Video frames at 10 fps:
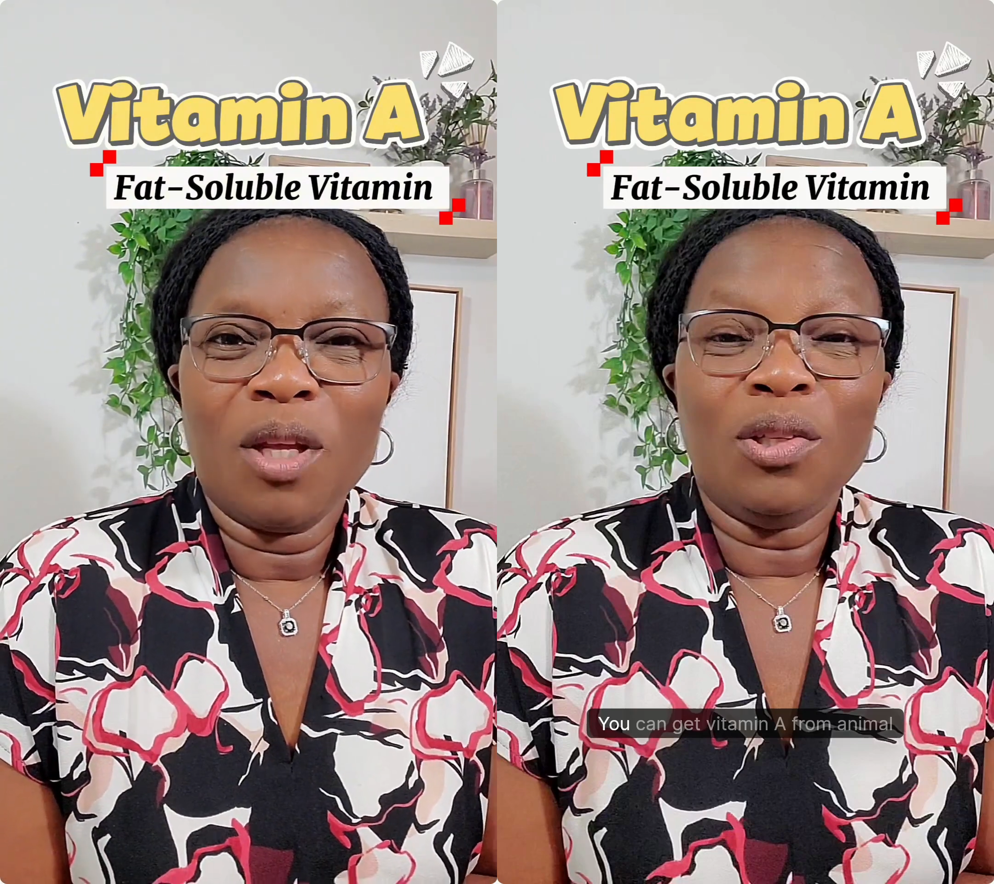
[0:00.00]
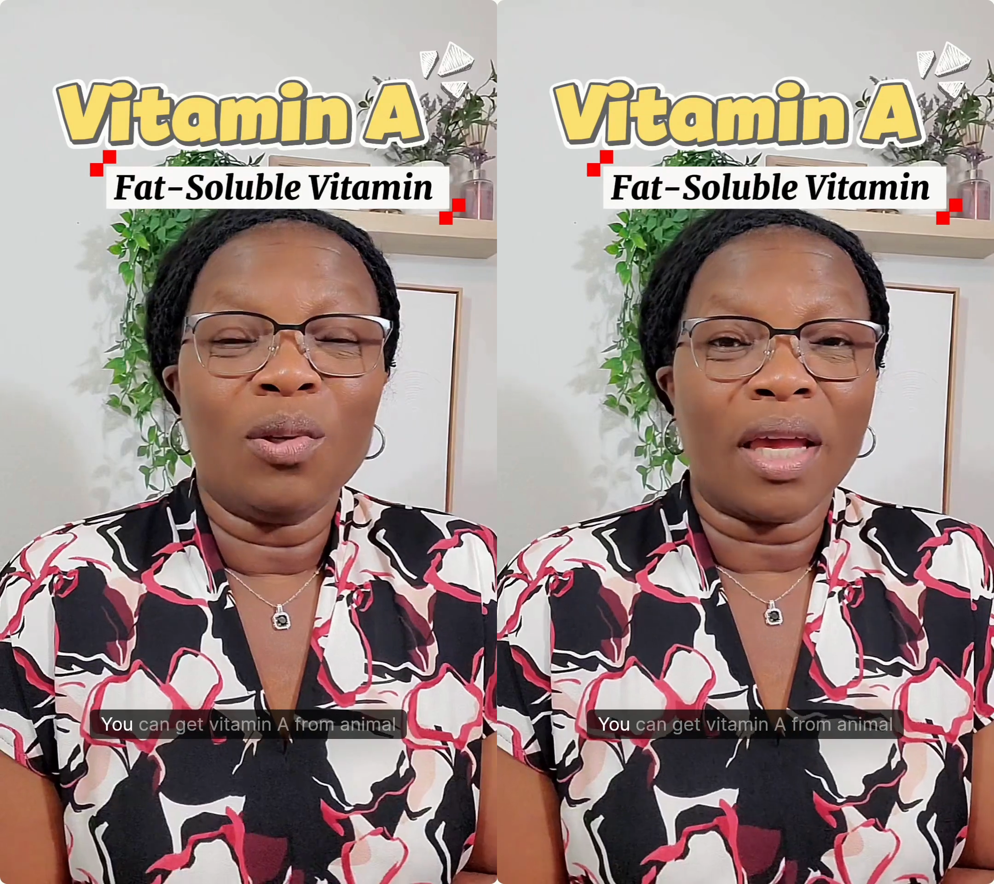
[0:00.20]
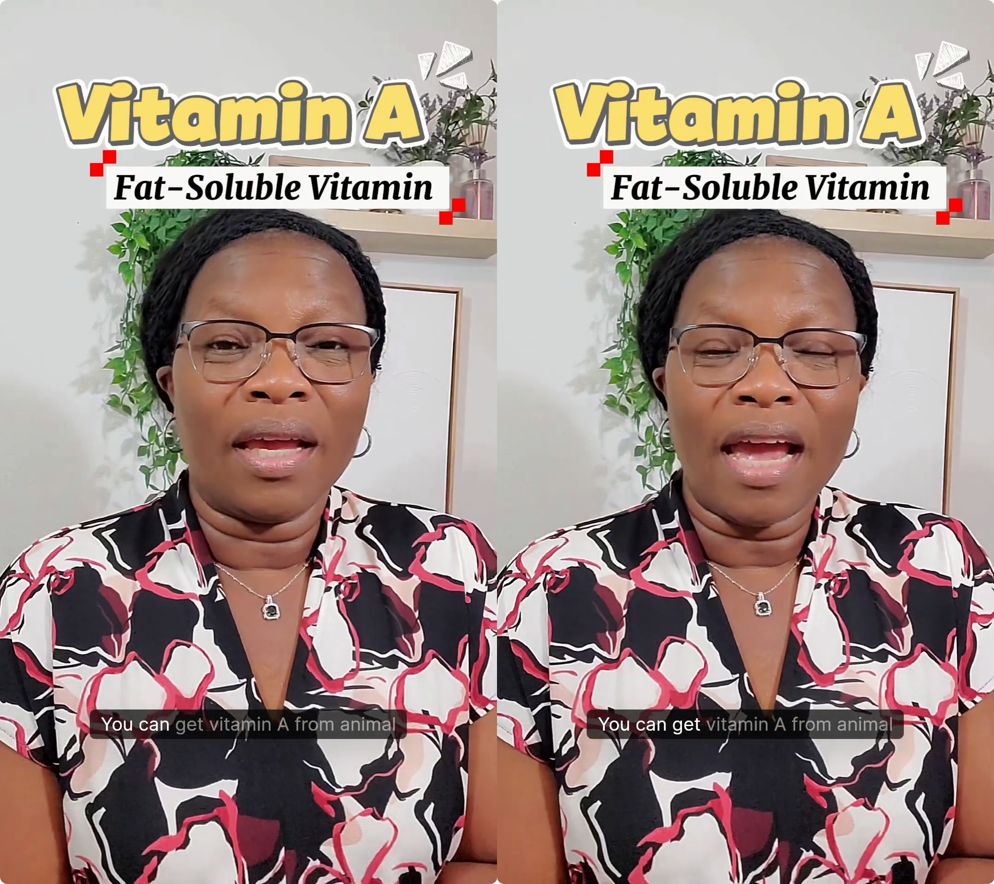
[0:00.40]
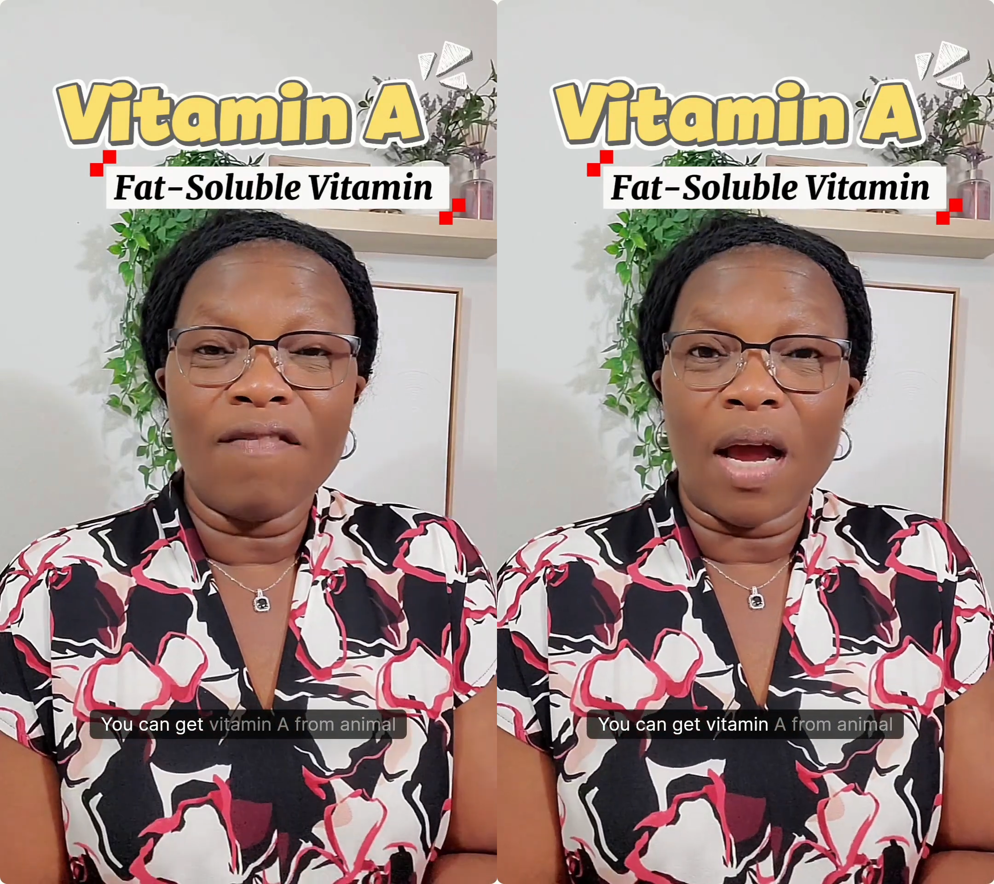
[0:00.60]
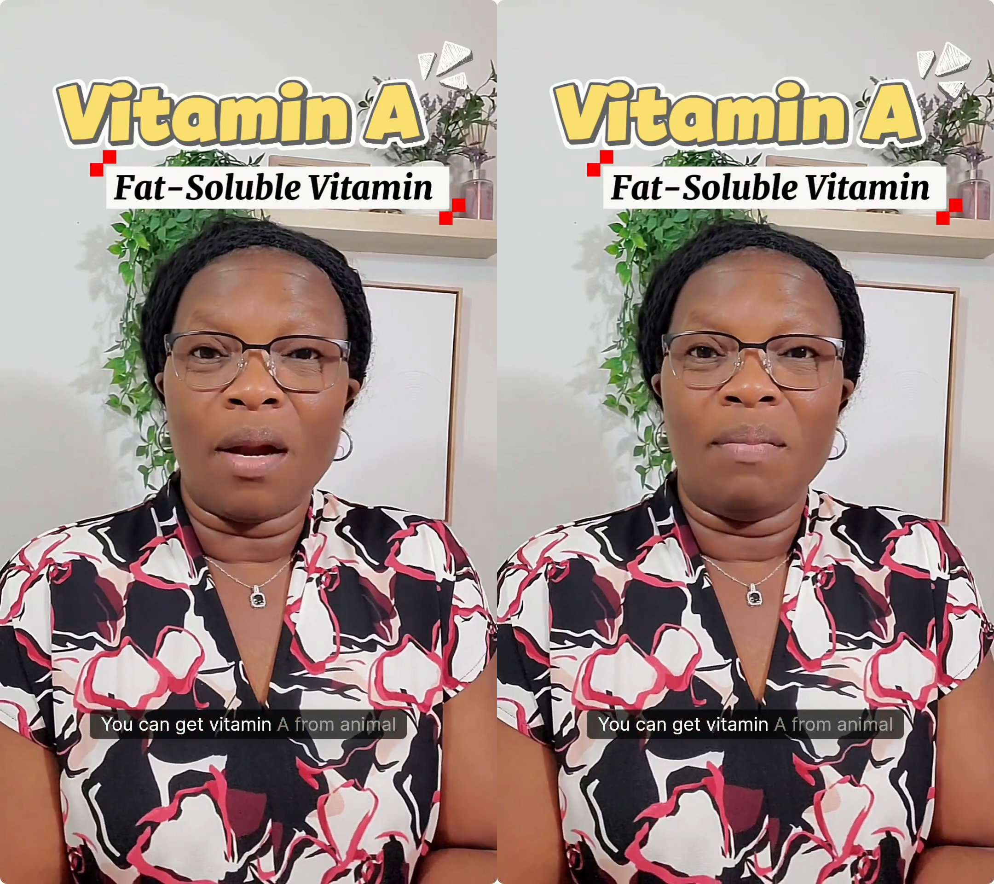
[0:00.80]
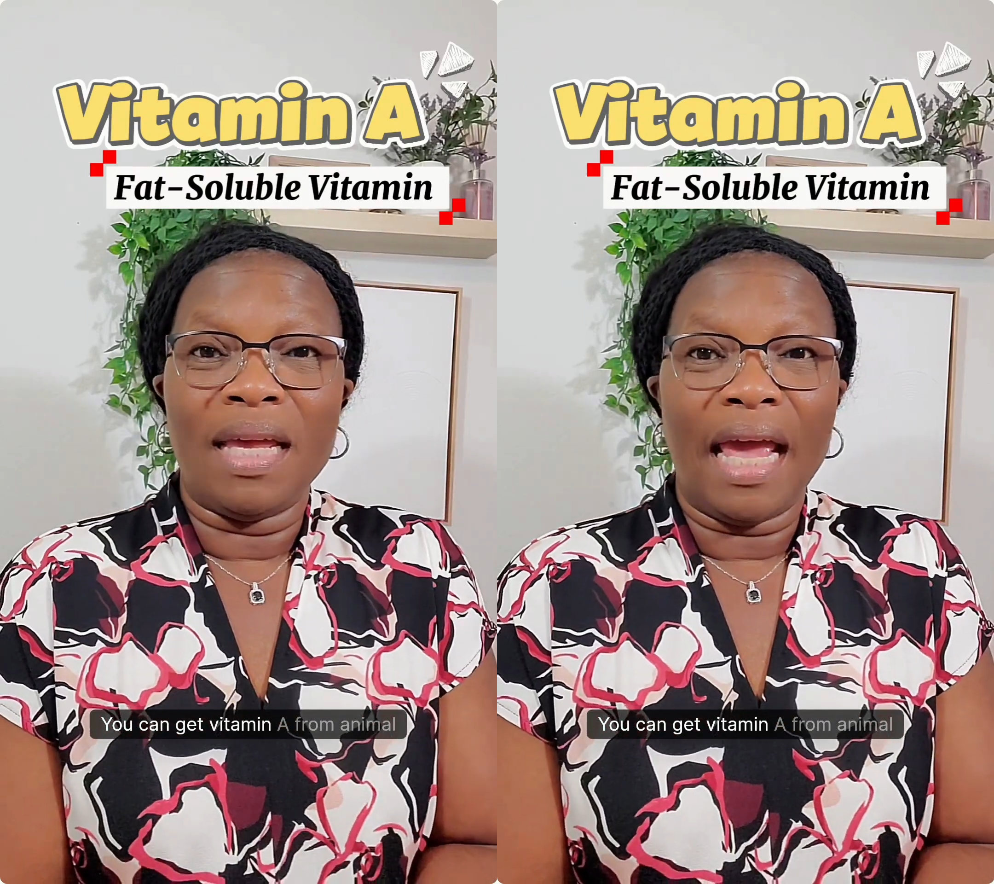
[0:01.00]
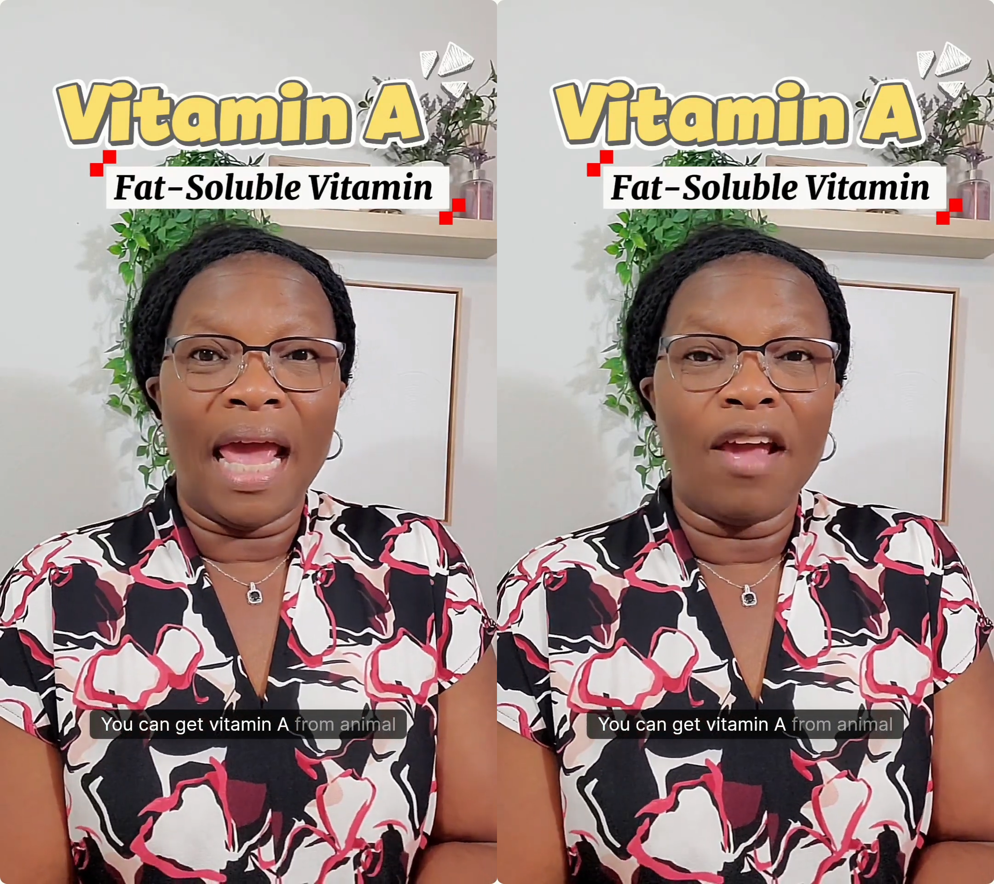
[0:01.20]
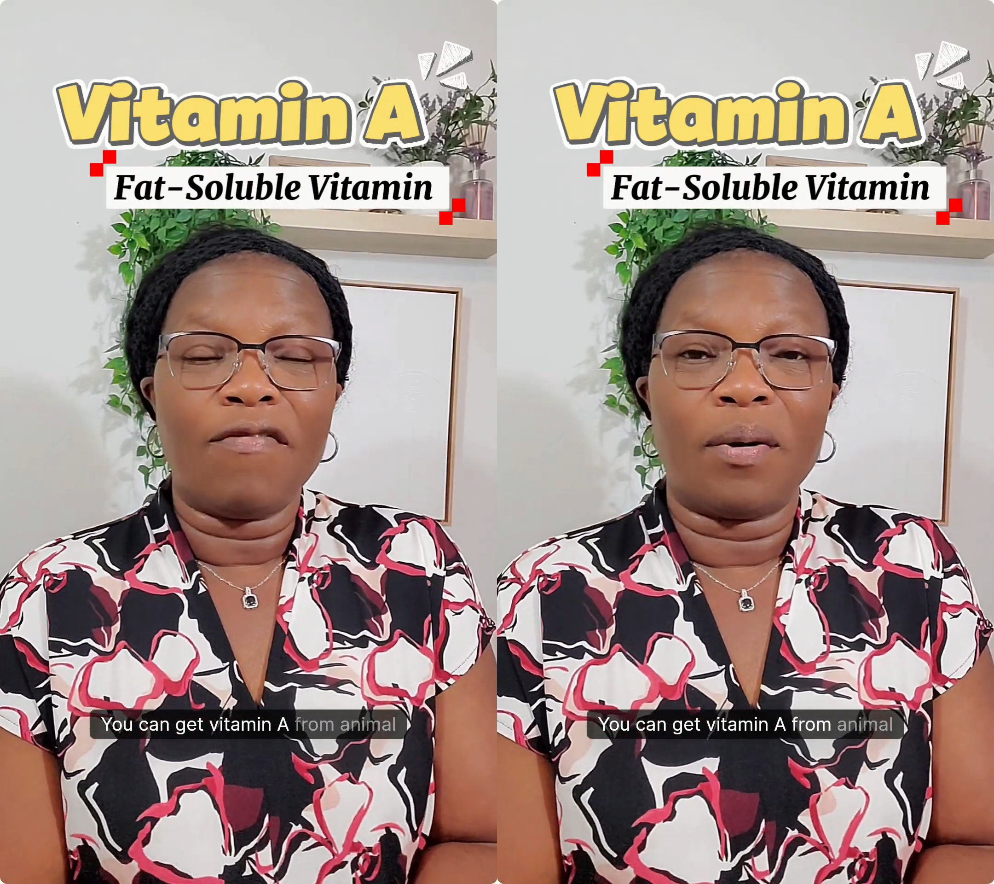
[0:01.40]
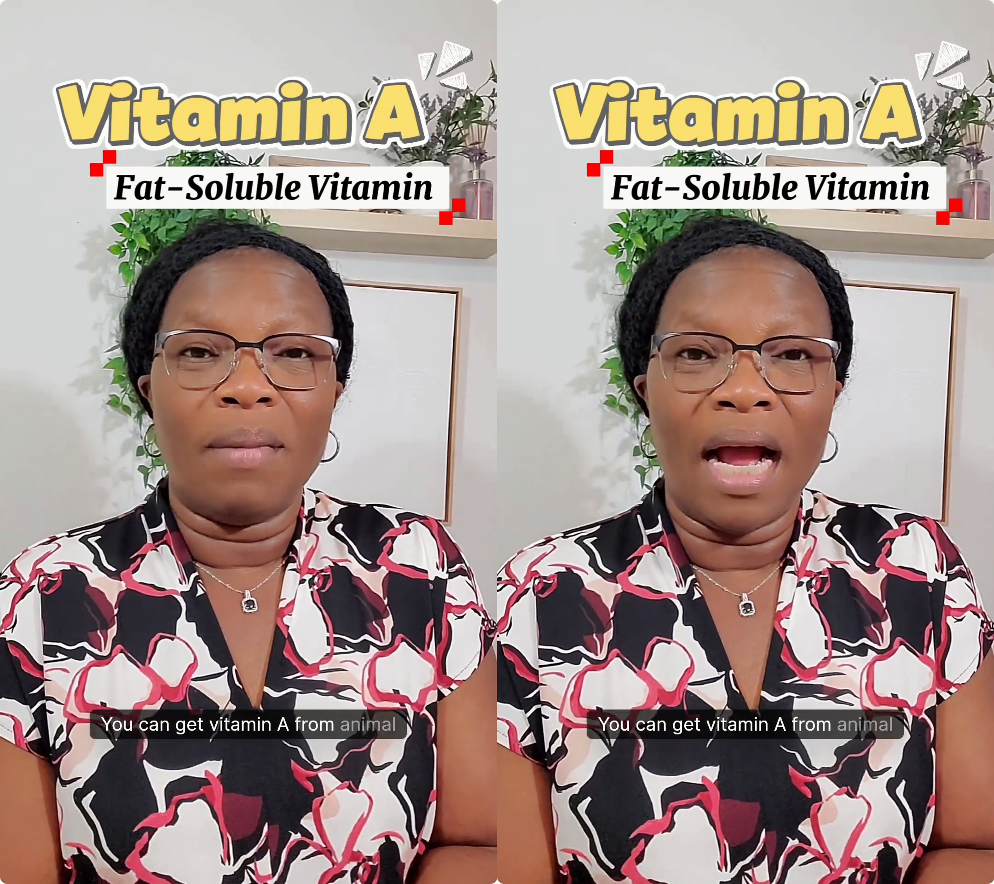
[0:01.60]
You can get vitamin A from